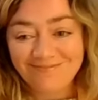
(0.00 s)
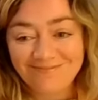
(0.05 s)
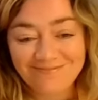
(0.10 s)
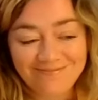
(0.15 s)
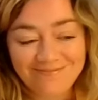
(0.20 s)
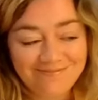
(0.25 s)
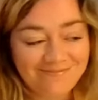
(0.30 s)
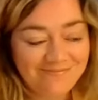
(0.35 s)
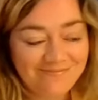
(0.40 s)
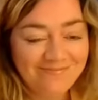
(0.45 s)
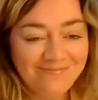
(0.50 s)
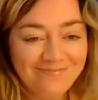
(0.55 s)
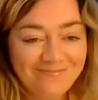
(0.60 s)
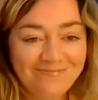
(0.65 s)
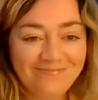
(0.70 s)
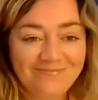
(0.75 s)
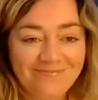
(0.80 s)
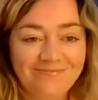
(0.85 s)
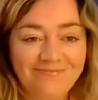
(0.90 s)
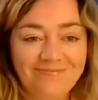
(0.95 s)

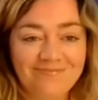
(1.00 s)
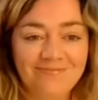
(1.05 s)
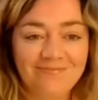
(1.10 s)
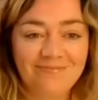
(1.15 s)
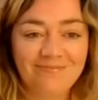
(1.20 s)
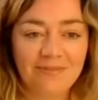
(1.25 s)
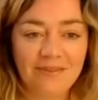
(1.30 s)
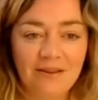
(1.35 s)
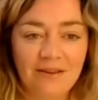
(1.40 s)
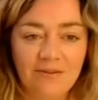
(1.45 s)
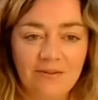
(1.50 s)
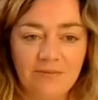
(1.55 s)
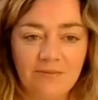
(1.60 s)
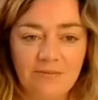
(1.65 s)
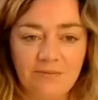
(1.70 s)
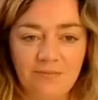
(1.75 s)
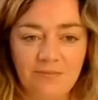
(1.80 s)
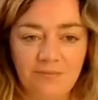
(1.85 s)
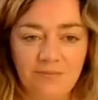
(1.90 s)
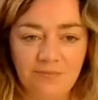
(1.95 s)

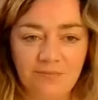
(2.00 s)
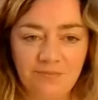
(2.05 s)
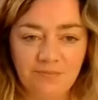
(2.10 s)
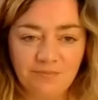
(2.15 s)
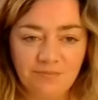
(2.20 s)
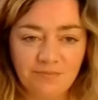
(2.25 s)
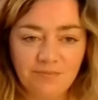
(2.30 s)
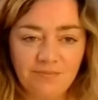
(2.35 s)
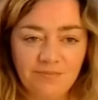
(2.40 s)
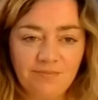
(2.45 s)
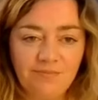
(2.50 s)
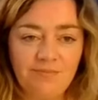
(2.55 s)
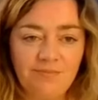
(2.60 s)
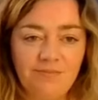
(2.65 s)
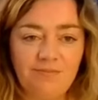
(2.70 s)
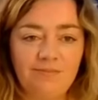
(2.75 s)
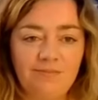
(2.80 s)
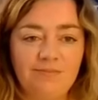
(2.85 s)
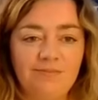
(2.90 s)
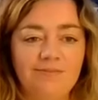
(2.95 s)

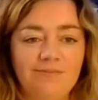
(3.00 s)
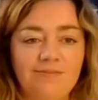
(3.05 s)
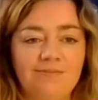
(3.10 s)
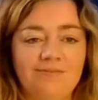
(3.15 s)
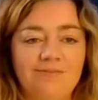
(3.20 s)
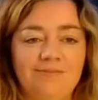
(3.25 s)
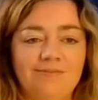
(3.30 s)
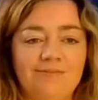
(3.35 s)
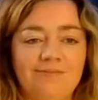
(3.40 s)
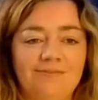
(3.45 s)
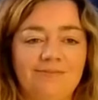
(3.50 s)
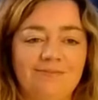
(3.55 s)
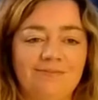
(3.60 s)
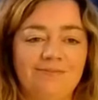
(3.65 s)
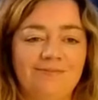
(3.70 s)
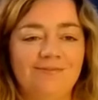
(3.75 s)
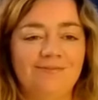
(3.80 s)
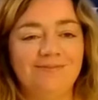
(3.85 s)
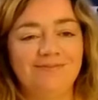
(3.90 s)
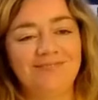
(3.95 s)

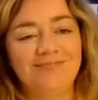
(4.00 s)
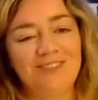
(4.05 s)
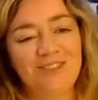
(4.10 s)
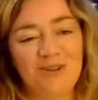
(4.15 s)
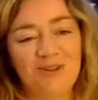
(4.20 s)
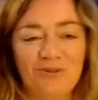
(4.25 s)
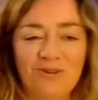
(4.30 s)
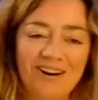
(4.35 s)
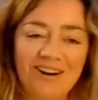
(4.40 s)
[no speech]